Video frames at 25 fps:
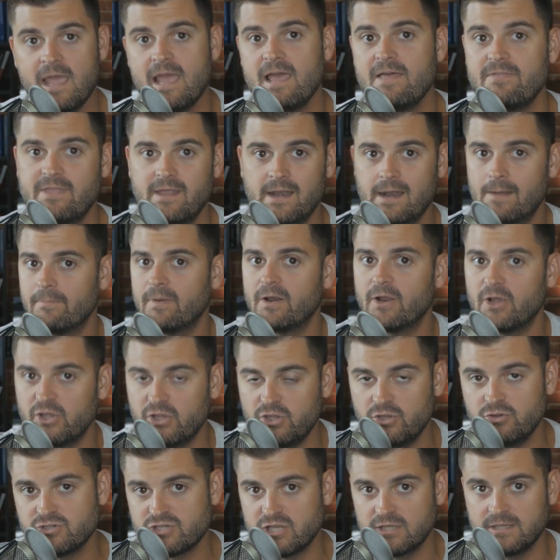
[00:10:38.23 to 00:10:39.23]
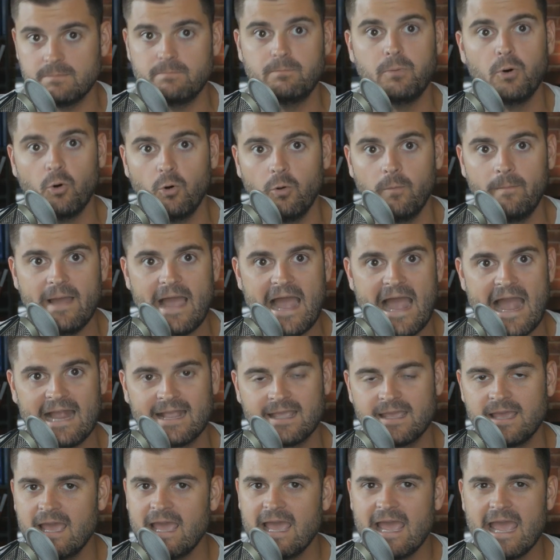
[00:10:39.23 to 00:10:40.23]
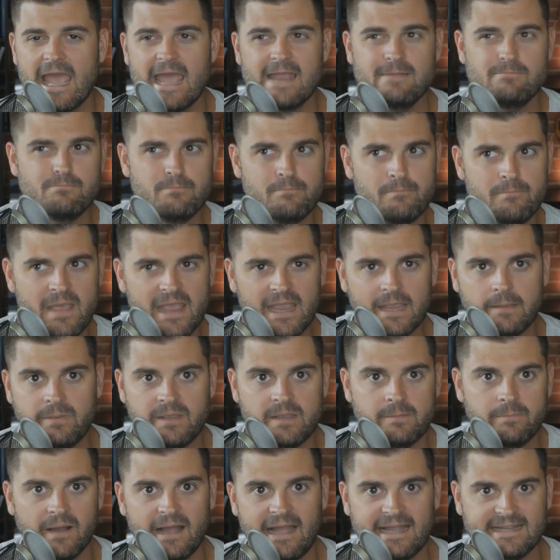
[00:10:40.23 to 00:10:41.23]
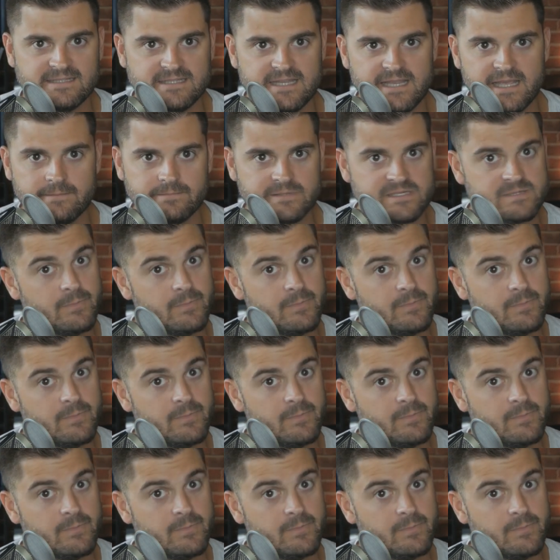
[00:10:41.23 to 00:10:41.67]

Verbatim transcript: then I'm going to usually pull back and maybe buy dips,